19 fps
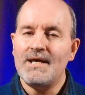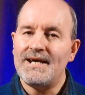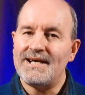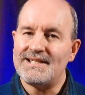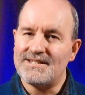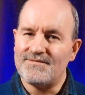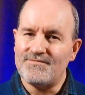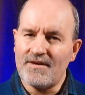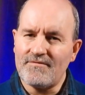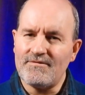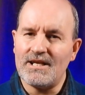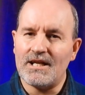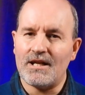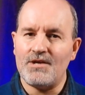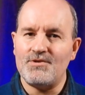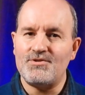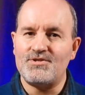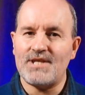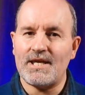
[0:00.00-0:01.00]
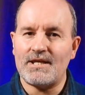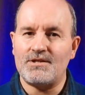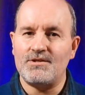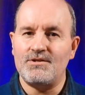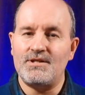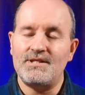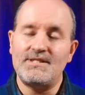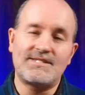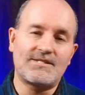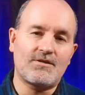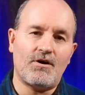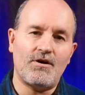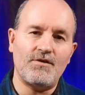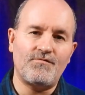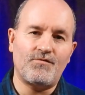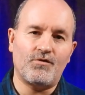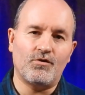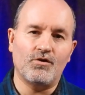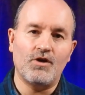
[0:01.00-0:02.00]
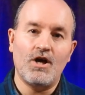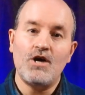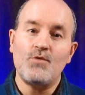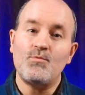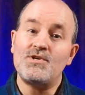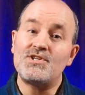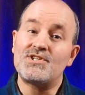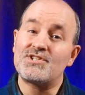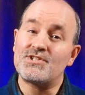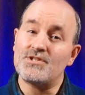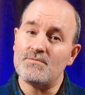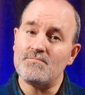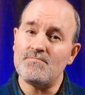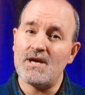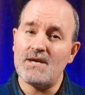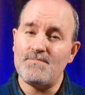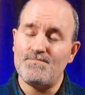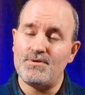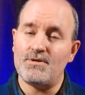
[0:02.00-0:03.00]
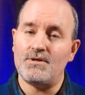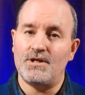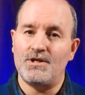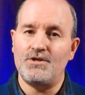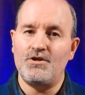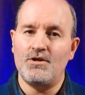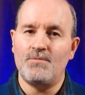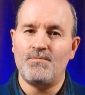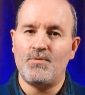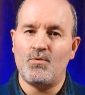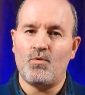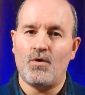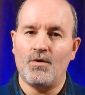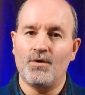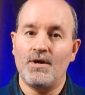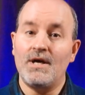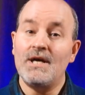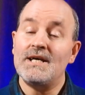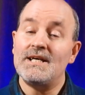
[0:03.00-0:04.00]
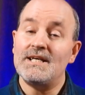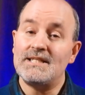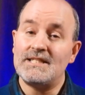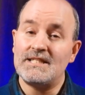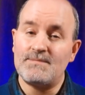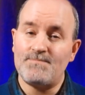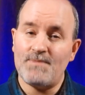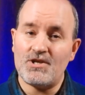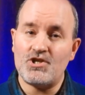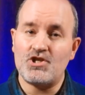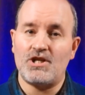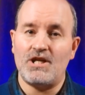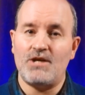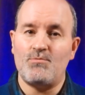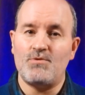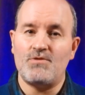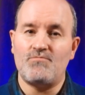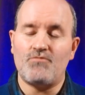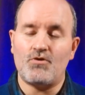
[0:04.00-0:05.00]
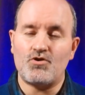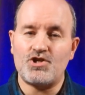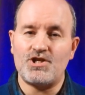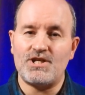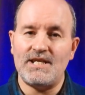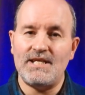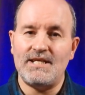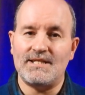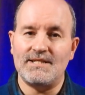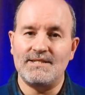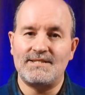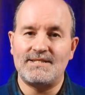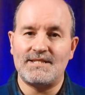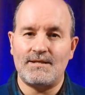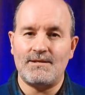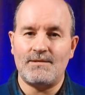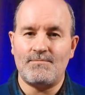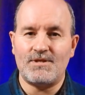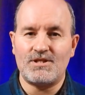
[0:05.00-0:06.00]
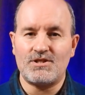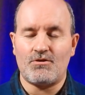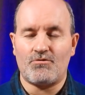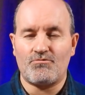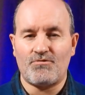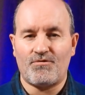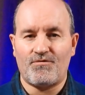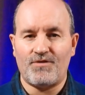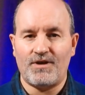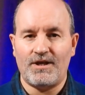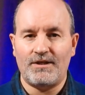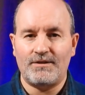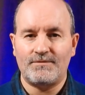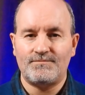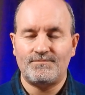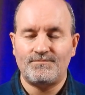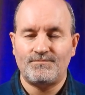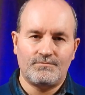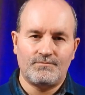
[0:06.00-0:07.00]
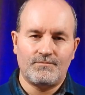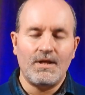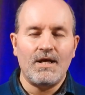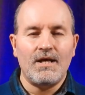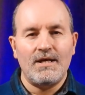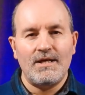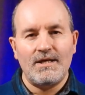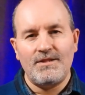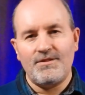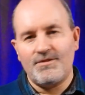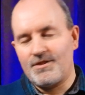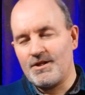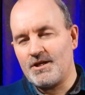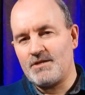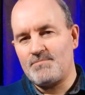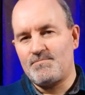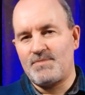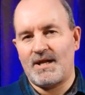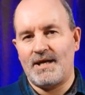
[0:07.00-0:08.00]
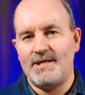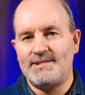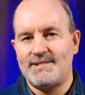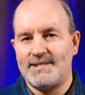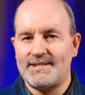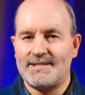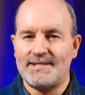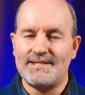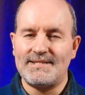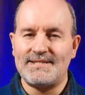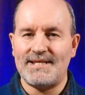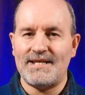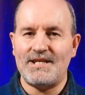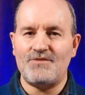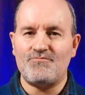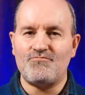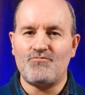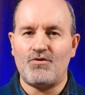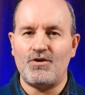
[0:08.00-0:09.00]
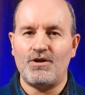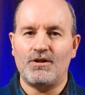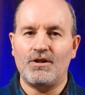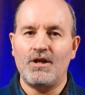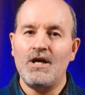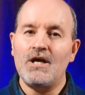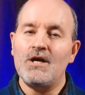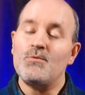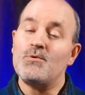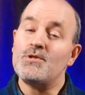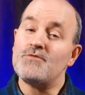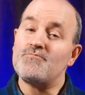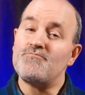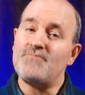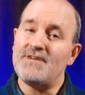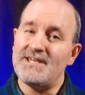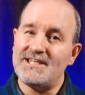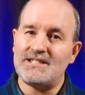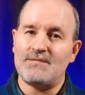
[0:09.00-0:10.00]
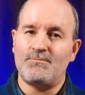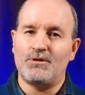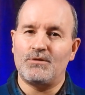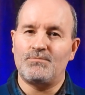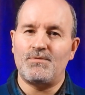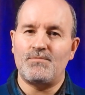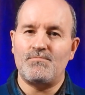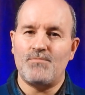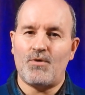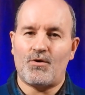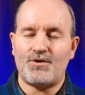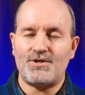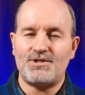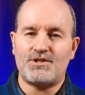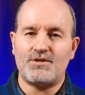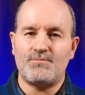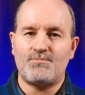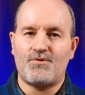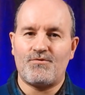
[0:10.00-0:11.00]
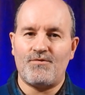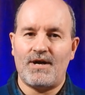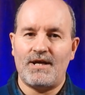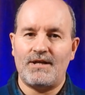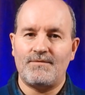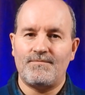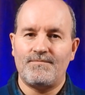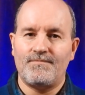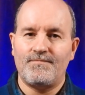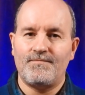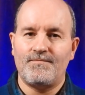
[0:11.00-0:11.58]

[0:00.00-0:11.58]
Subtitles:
At a very close second is Skyfall, which some may put at number 1, especially with Roger Deakins' cinematography. In third place is Casino Royale, with a reasonable but modest upgrade.